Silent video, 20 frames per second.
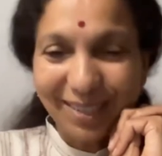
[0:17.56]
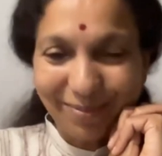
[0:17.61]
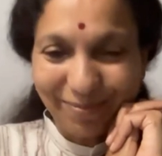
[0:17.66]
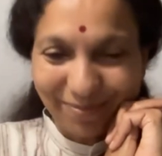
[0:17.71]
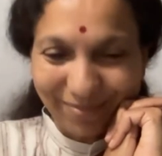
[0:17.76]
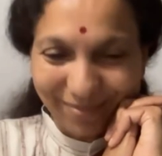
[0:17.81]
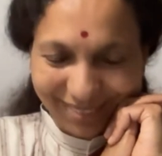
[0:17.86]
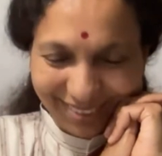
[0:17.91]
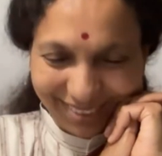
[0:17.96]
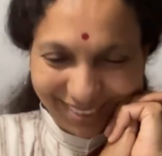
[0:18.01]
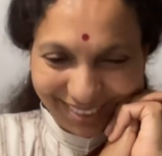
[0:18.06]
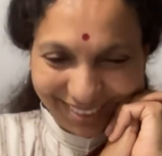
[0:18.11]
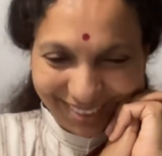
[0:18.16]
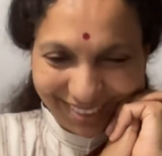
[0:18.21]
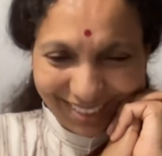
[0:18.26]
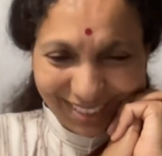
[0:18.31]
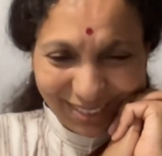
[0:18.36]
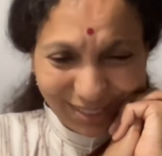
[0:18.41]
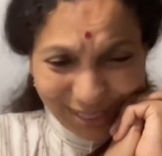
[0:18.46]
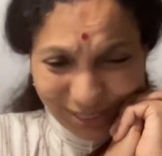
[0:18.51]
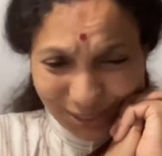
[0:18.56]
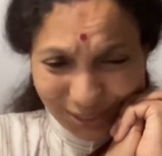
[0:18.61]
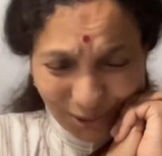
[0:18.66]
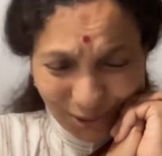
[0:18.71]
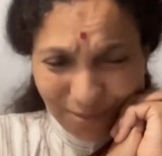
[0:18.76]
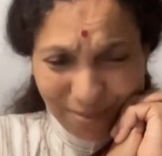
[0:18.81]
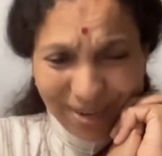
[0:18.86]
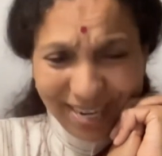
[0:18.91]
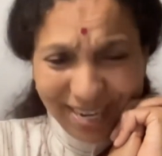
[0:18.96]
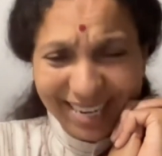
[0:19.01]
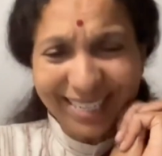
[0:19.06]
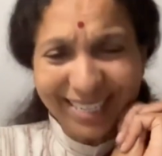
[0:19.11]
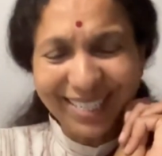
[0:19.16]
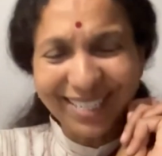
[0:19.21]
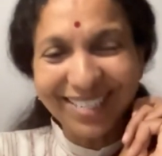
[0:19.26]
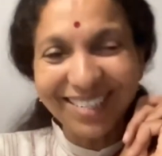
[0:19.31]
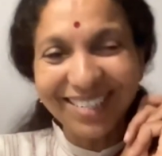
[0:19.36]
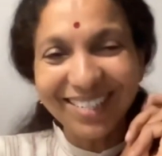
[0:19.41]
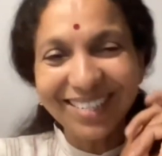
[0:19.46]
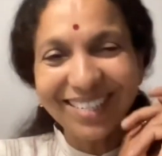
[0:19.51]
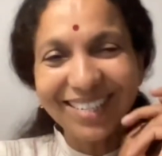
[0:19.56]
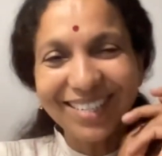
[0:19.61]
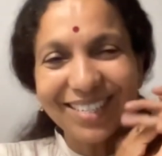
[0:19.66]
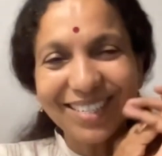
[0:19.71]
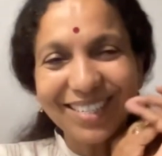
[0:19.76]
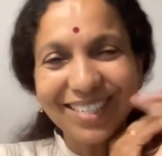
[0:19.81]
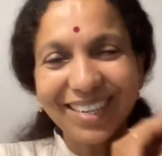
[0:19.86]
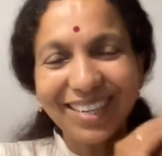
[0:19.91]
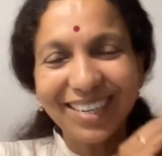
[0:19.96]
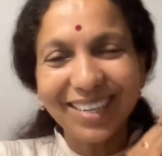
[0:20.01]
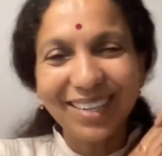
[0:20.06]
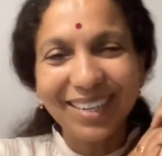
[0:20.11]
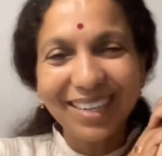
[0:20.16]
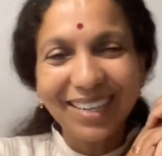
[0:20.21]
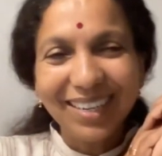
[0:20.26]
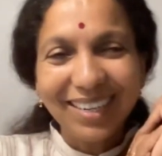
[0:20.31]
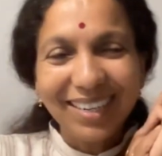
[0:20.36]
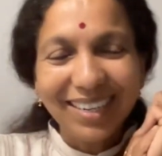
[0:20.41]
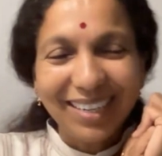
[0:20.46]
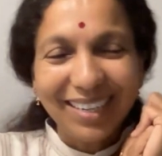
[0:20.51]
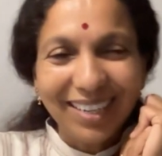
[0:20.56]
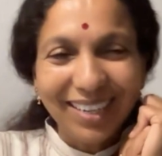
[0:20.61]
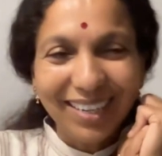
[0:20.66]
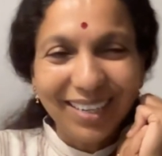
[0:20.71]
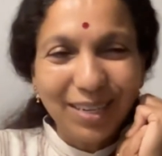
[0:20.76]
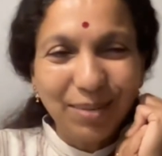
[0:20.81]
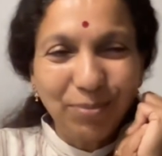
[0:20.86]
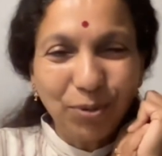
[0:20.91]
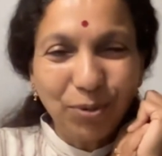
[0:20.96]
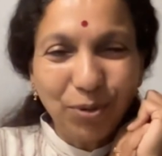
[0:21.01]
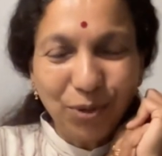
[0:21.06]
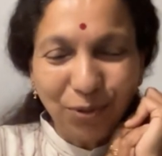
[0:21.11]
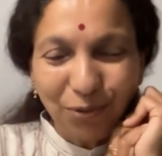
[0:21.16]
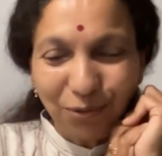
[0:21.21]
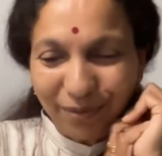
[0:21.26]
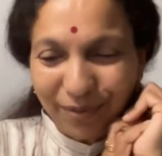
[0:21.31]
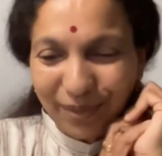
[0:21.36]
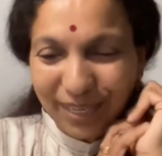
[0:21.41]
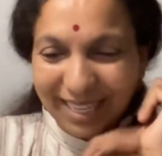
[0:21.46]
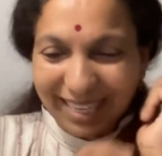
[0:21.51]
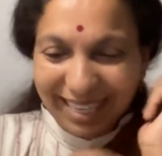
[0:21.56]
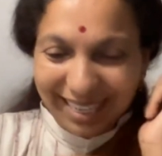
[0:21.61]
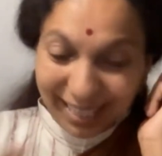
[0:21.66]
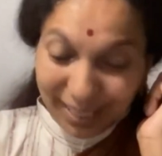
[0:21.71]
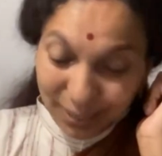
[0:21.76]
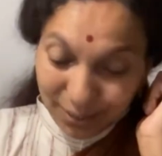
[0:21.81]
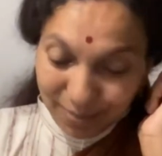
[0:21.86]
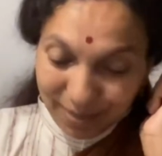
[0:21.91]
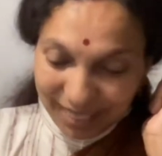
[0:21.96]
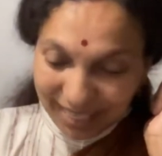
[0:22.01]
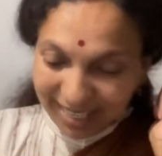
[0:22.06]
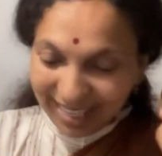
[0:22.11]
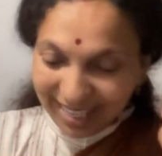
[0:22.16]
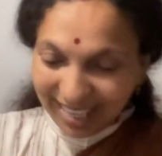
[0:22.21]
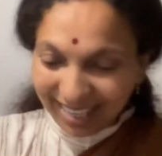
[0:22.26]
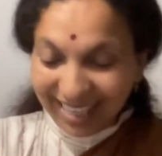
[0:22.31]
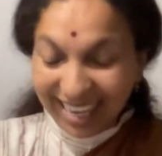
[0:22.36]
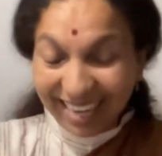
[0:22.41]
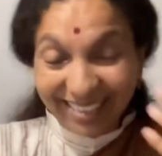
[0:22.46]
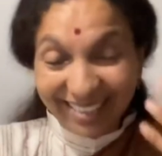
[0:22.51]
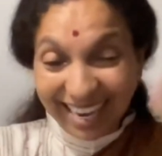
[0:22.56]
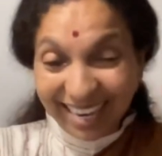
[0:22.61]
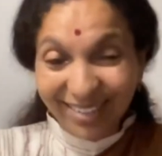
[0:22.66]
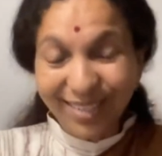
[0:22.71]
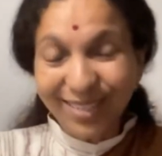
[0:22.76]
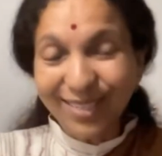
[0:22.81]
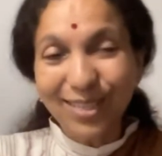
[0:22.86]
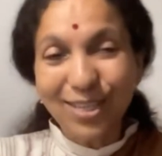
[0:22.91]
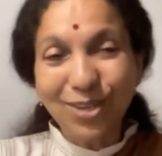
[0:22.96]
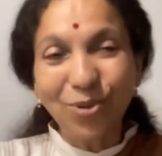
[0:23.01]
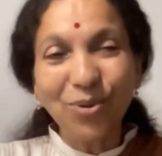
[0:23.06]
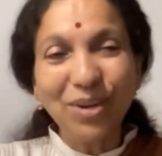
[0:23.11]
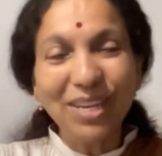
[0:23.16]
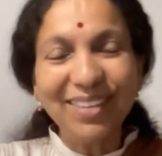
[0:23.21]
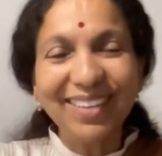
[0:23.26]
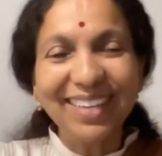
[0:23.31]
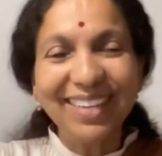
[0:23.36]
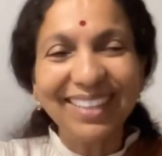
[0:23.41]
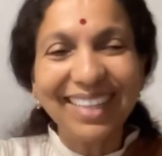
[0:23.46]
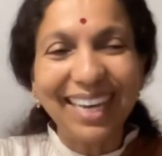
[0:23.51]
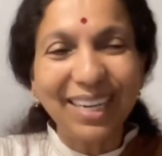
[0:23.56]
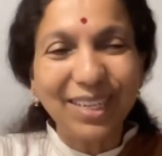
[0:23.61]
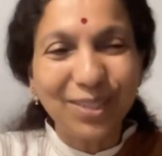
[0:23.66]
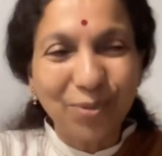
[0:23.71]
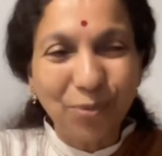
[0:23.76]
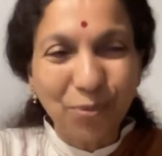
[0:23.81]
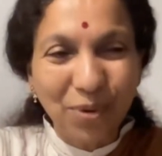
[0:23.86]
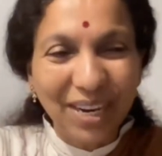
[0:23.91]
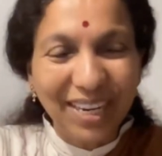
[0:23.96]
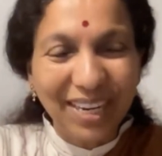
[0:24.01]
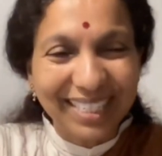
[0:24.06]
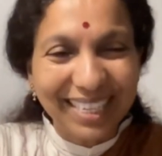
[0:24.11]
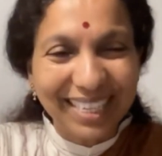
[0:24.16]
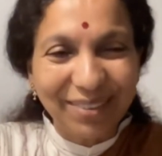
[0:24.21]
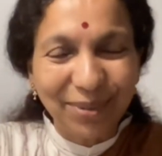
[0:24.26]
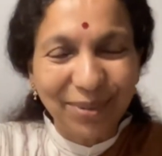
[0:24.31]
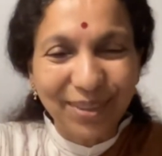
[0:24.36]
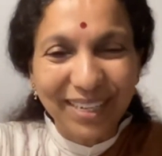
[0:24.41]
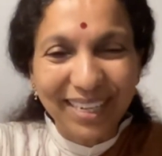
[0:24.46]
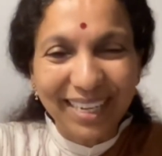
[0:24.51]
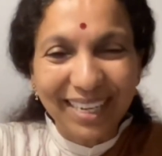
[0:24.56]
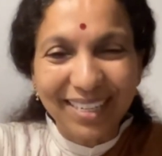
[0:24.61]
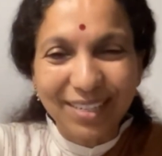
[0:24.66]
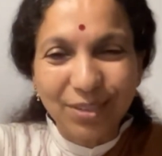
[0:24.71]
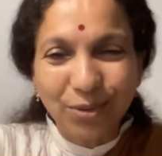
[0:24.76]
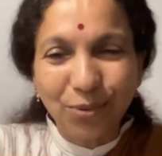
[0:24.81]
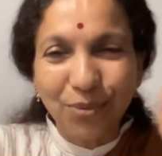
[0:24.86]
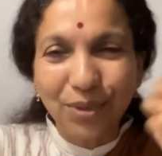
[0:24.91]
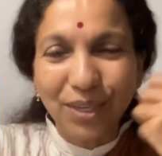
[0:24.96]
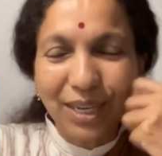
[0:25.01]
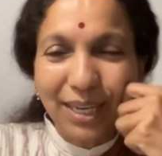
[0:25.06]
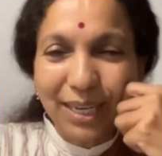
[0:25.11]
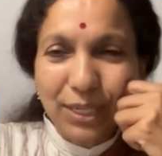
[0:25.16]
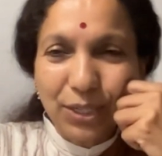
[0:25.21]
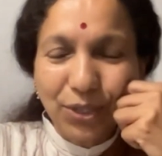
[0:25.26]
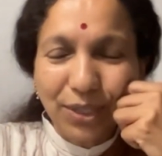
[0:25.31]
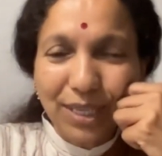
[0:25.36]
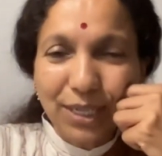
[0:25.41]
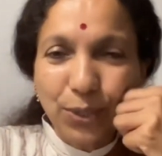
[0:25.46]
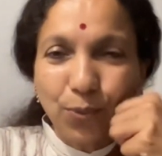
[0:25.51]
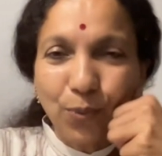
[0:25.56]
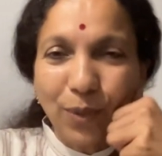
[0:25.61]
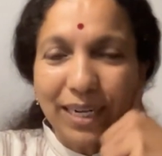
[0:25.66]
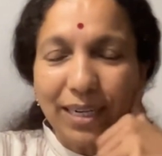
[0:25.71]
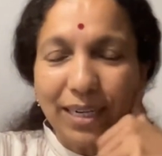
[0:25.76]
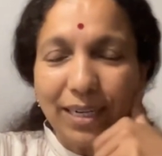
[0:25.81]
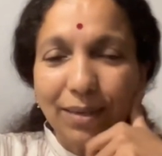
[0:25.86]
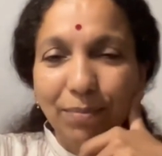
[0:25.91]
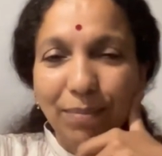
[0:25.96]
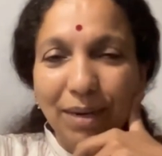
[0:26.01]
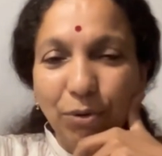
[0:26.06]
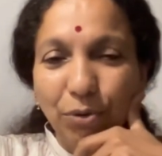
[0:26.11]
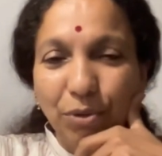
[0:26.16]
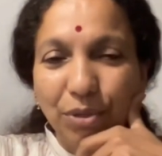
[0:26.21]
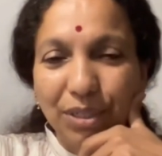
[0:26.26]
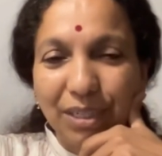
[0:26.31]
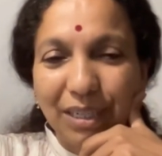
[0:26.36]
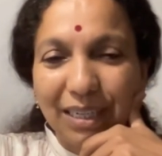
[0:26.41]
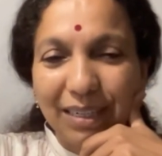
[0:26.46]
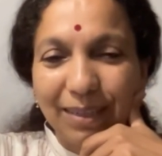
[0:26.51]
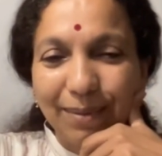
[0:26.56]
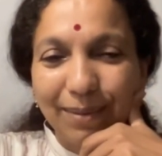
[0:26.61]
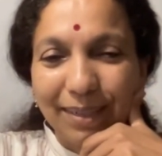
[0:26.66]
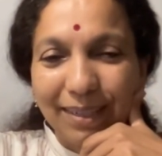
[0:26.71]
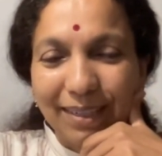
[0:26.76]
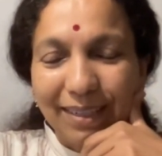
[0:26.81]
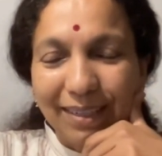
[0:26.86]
so many instances, Nipun, you feel that ultimately that is the only thing that works, everything else. So there's one about, you